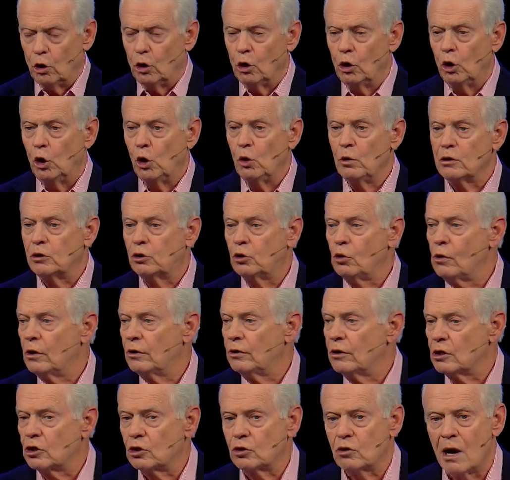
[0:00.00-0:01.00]
Who is
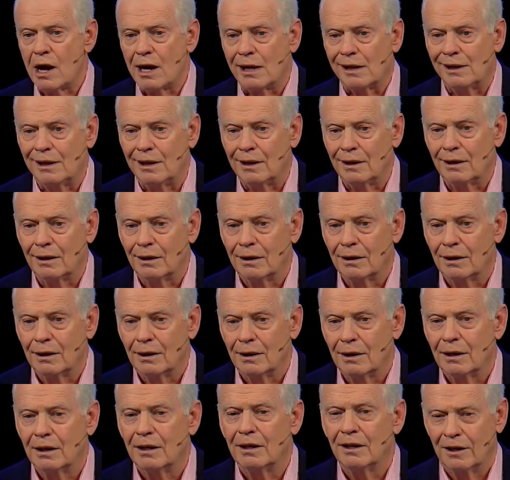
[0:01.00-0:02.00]
doing the striking?
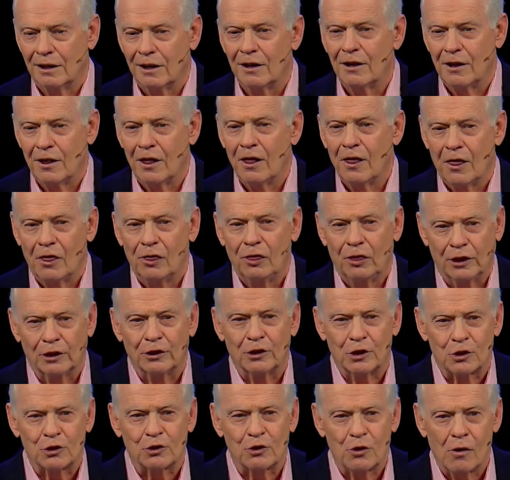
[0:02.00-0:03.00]
The
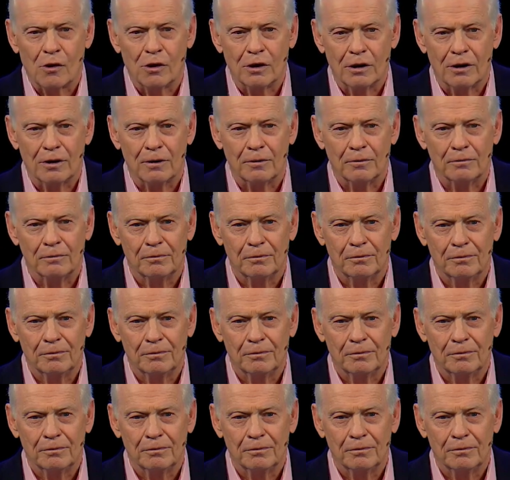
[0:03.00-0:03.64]
destroyer.